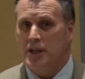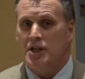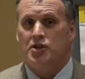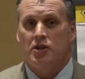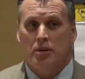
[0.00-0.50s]

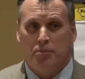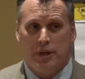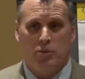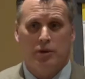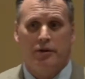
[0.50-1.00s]
is to
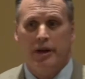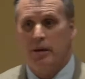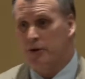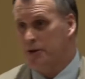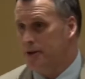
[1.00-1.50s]
compete with their
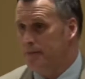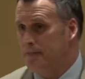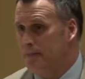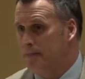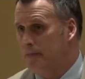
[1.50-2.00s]
neighbors.
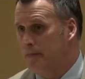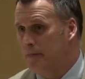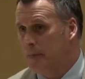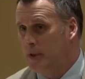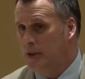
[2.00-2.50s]

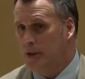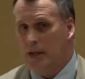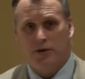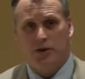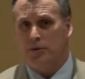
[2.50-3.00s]

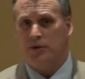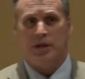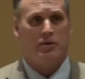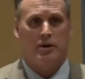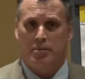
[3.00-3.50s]
And there's no
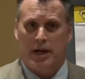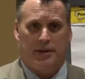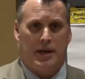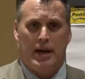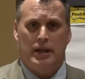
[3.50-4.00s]
secret
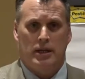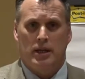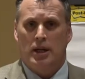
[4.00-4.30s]
about that.